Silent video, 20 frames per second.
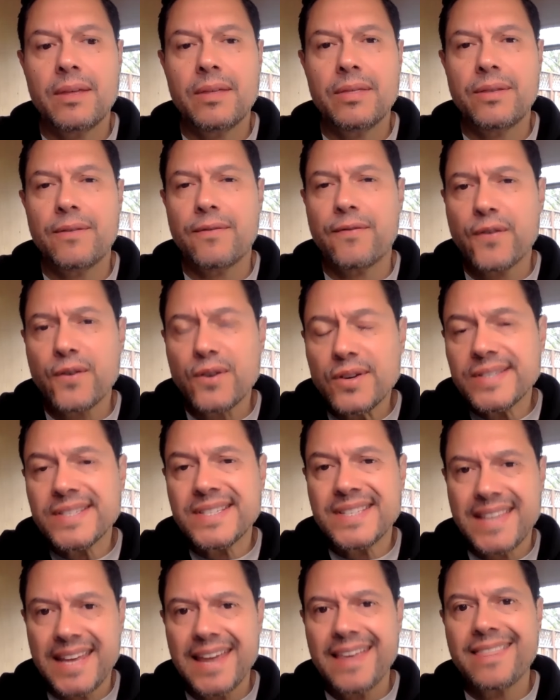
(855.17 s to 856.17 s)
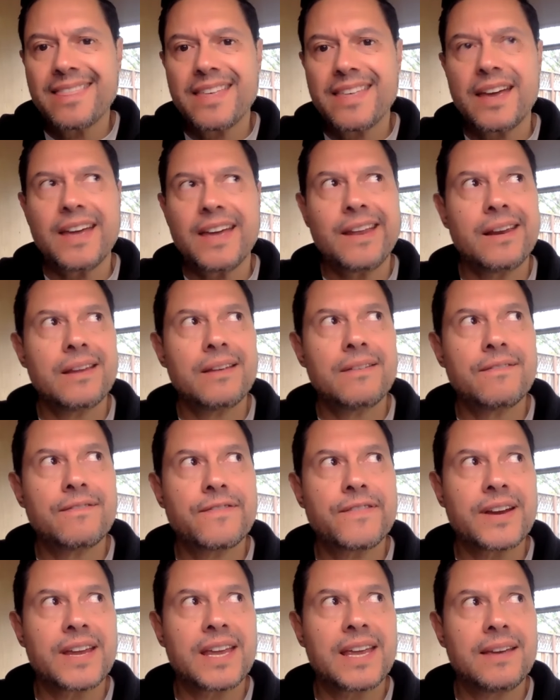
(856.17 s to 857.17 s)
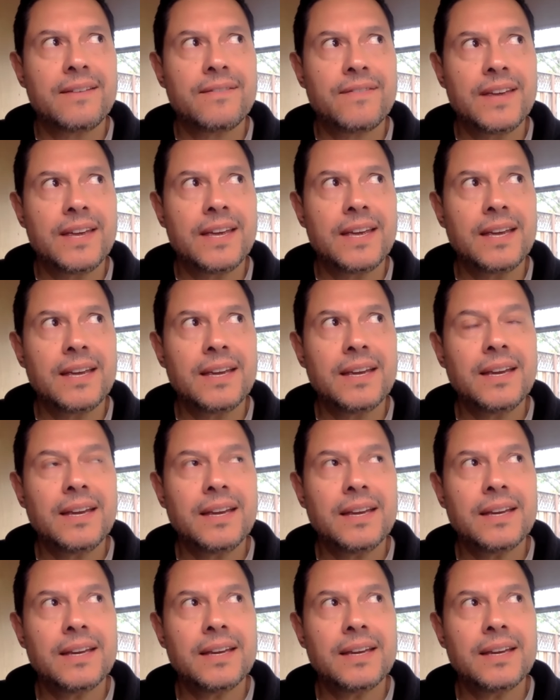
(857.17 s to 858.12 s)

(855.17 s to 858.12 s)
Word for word: The first thing that forgiving